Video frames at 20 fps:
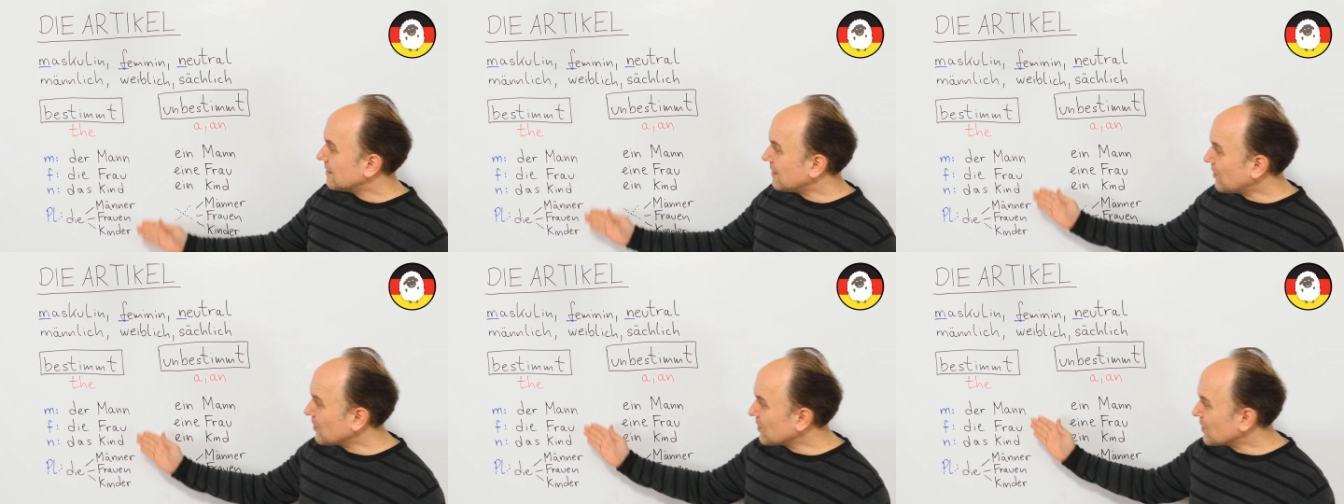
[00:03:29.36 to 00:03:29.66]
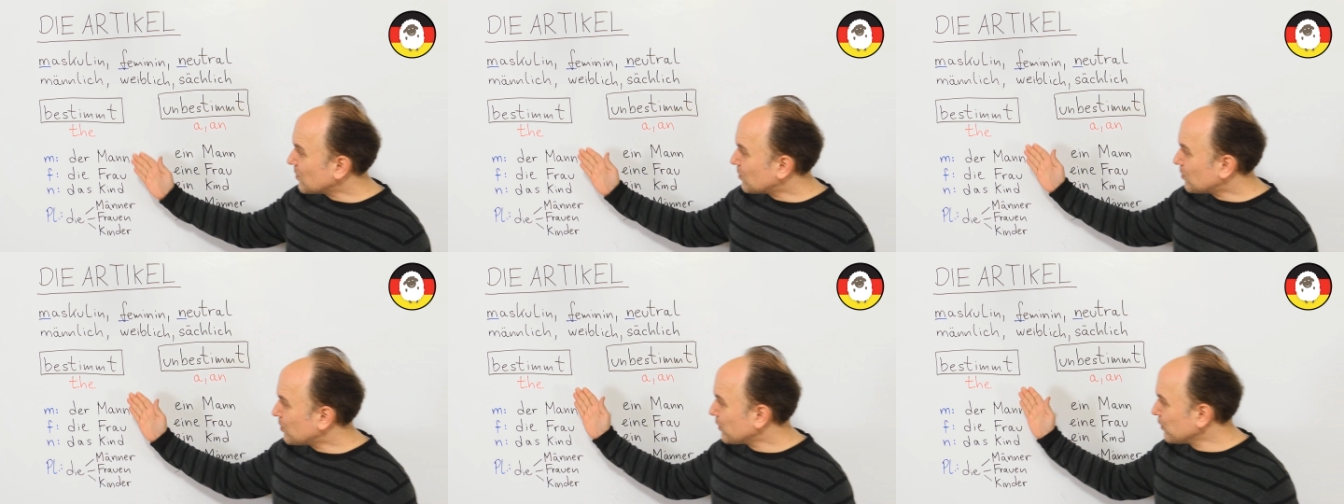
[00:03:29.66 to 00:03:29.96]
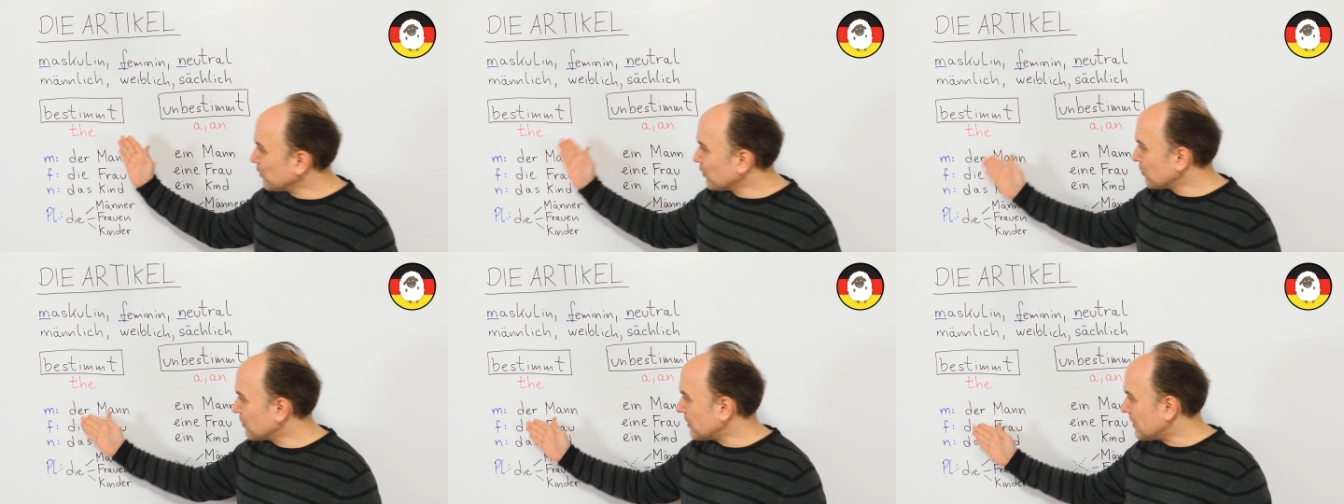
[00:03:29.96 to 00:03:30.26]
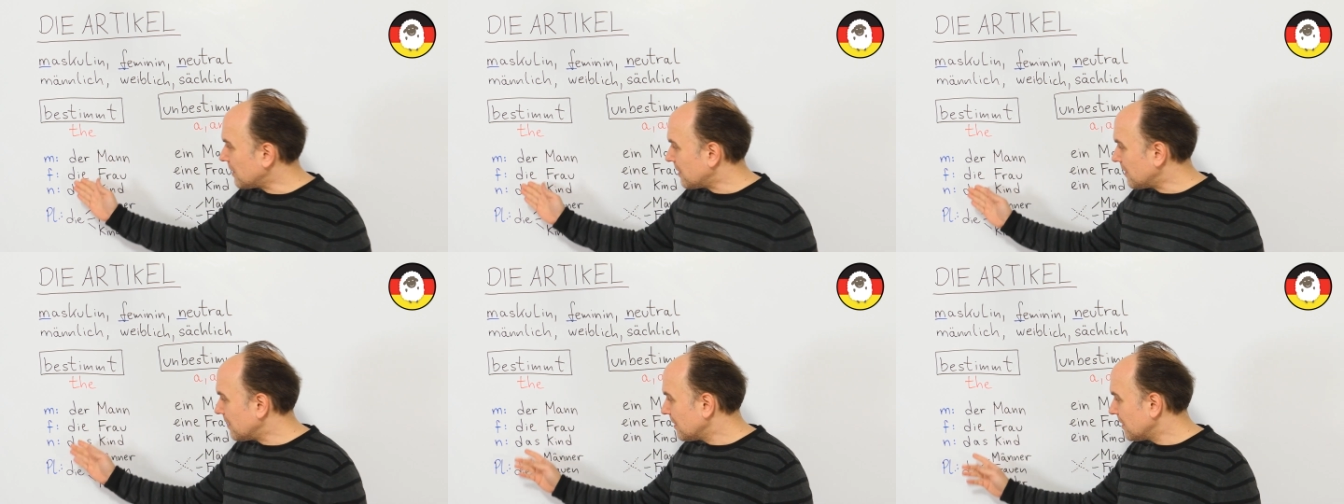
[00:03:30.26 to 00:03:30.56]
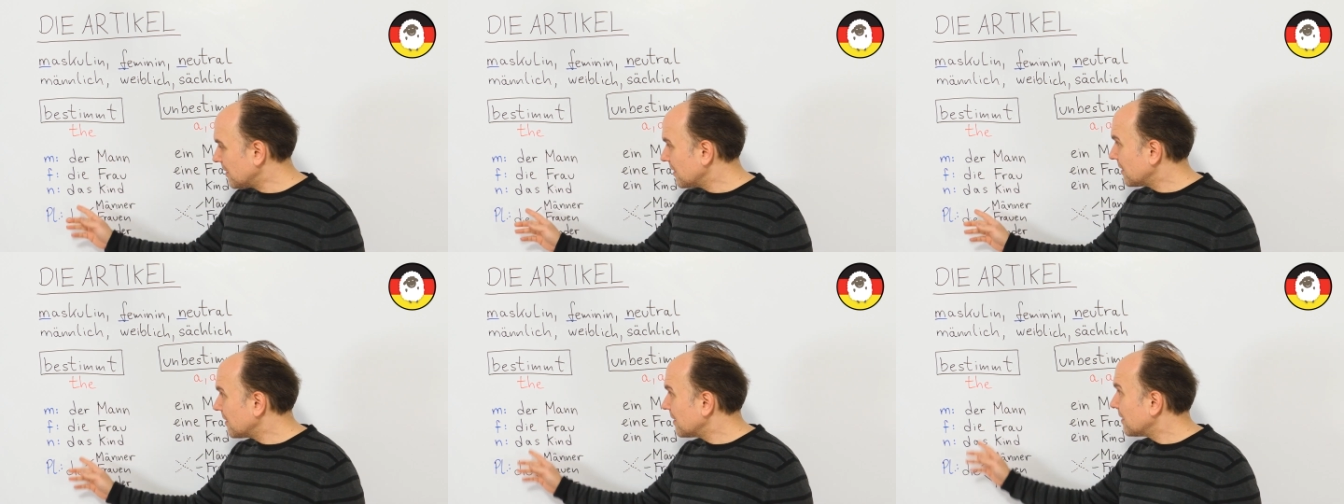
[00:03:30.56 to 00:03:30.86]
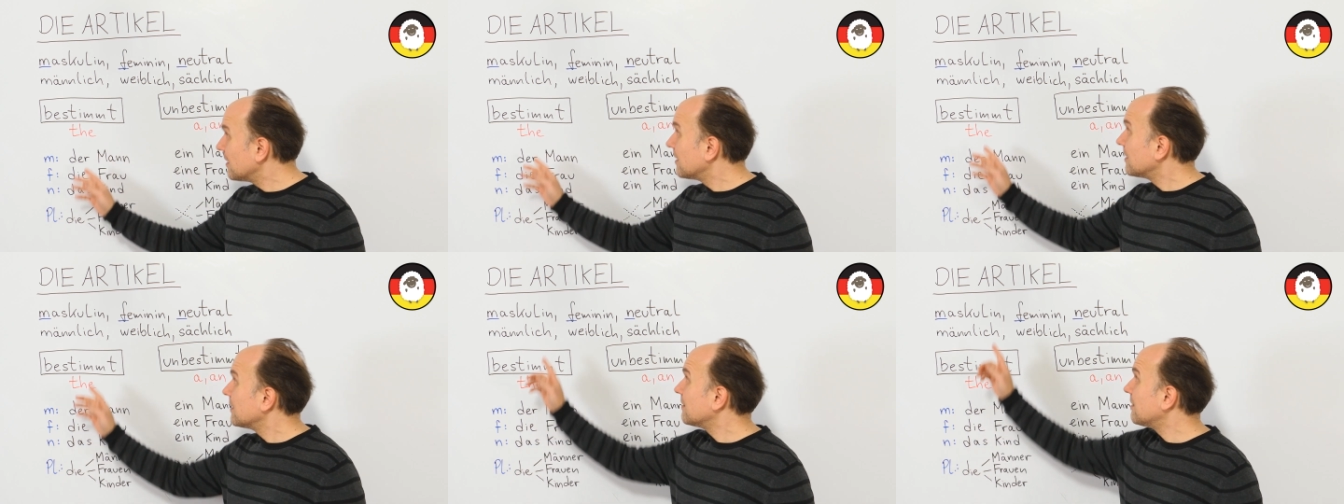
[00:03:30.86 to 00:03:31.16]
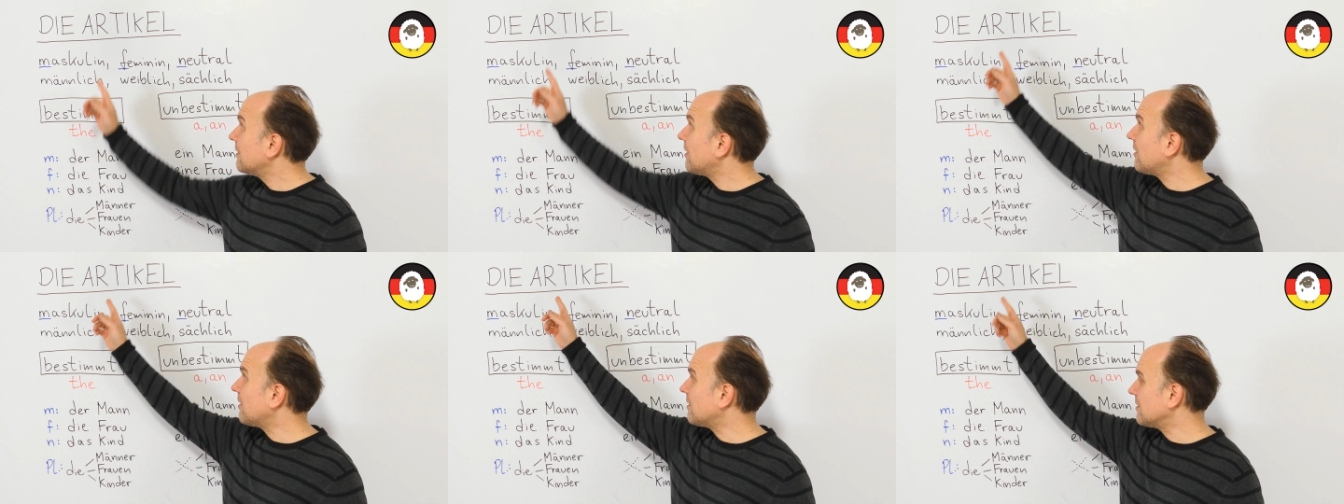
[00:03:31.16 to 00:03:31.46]
Now the plural
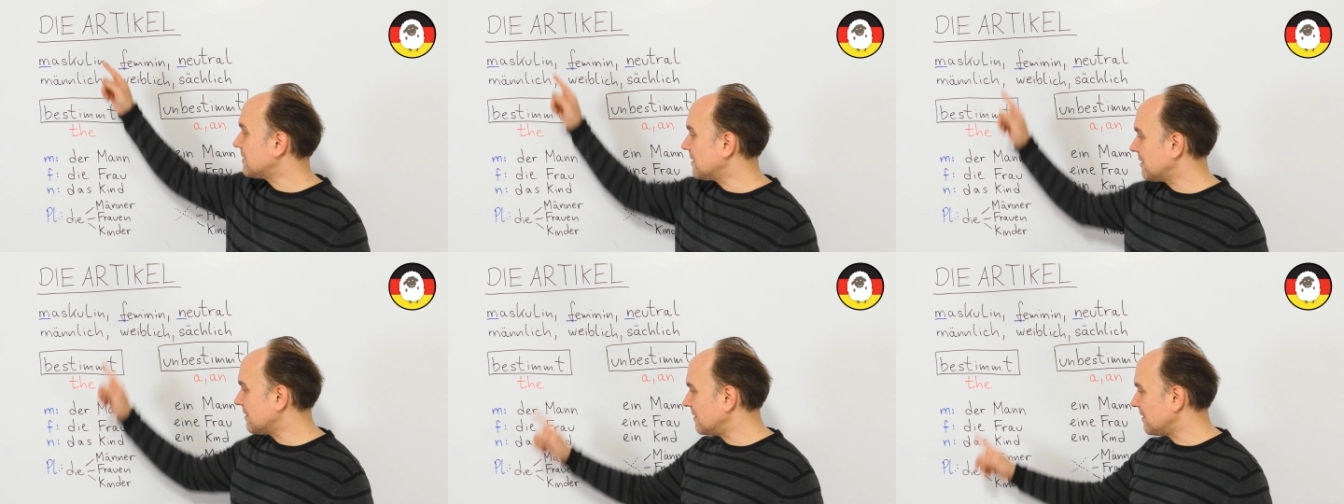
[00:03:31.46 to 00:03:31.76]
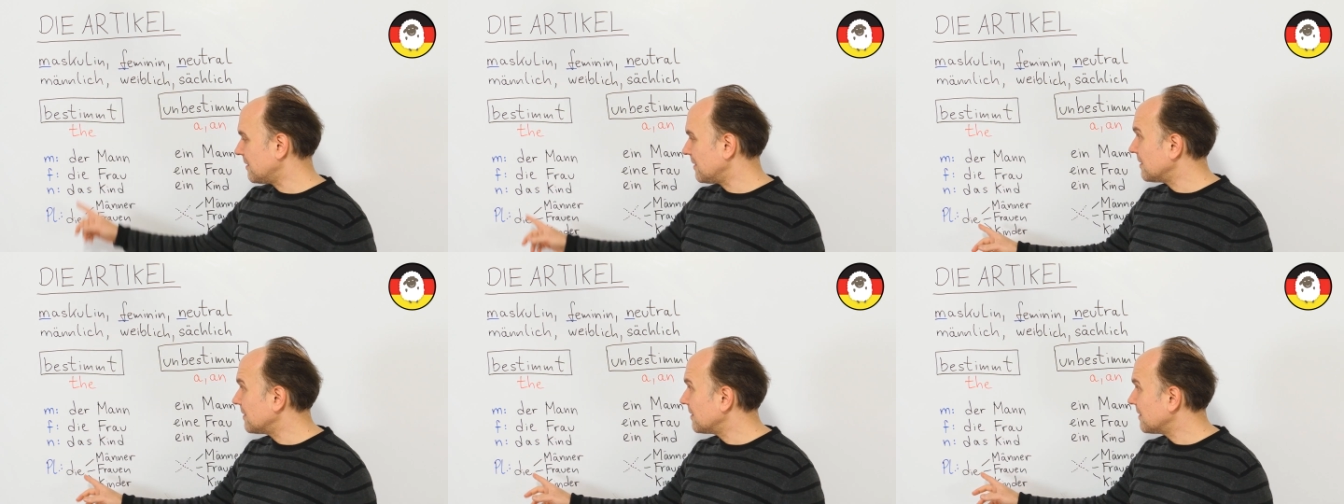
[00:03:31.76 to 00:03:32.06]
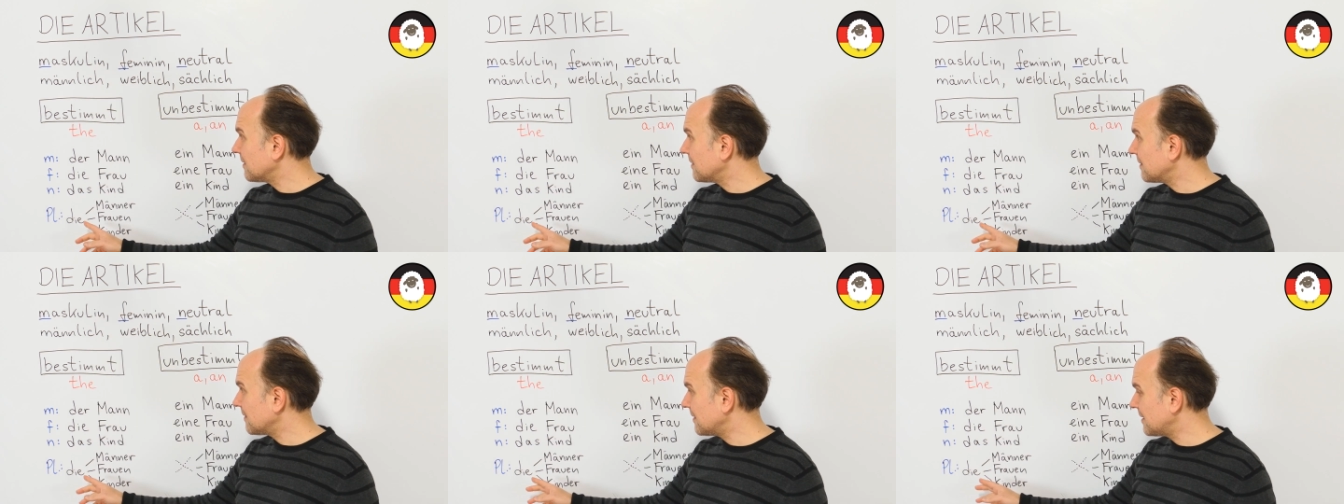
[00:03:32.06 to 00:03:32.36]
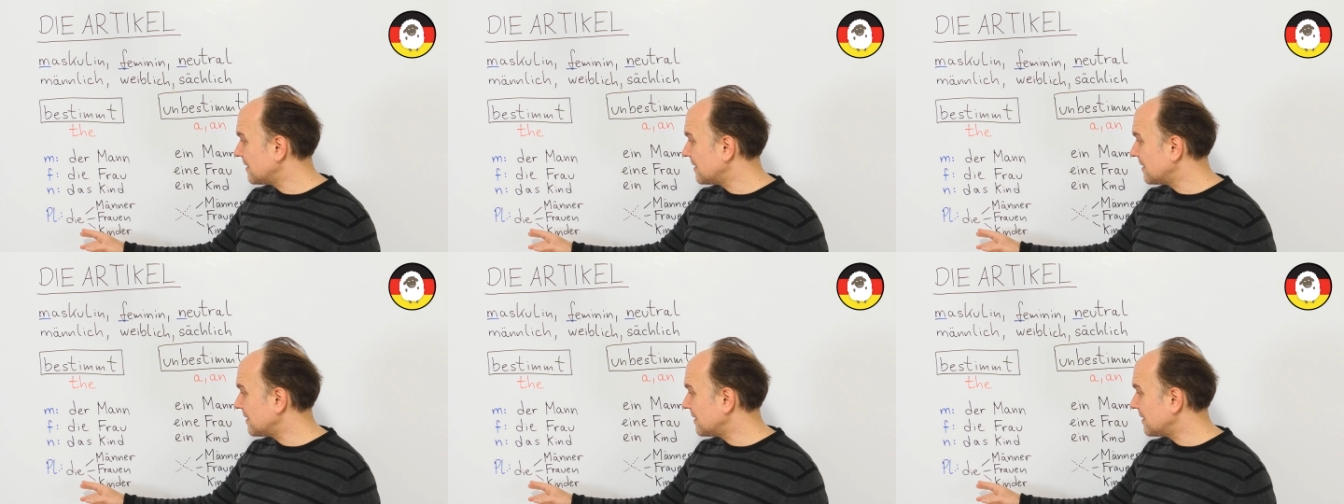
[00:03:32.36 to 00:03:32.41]
article,